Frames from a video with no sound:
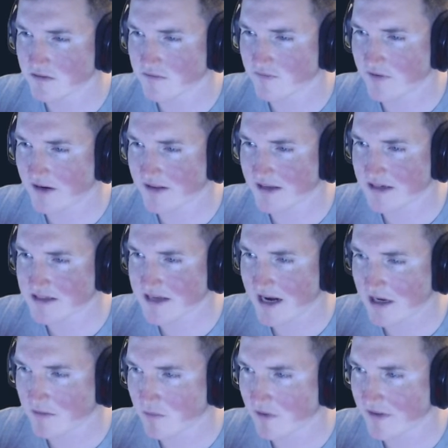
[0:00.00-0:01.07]
find the
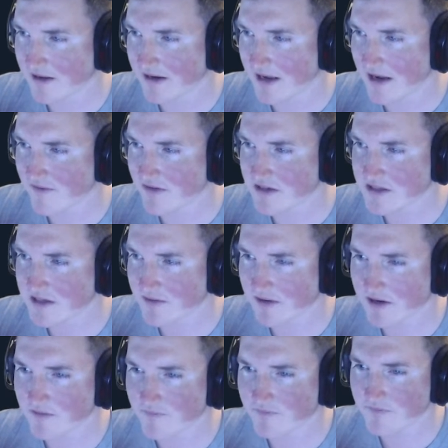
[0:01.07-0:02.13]
exact one they gave us. Here we
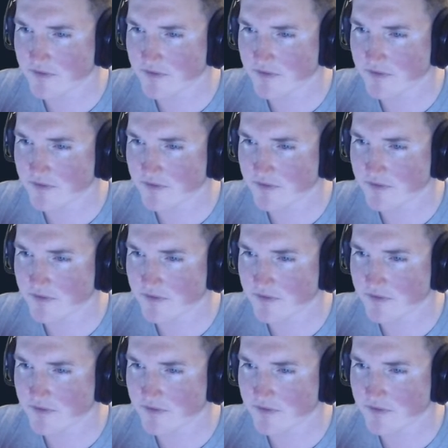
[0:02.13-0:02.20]
go.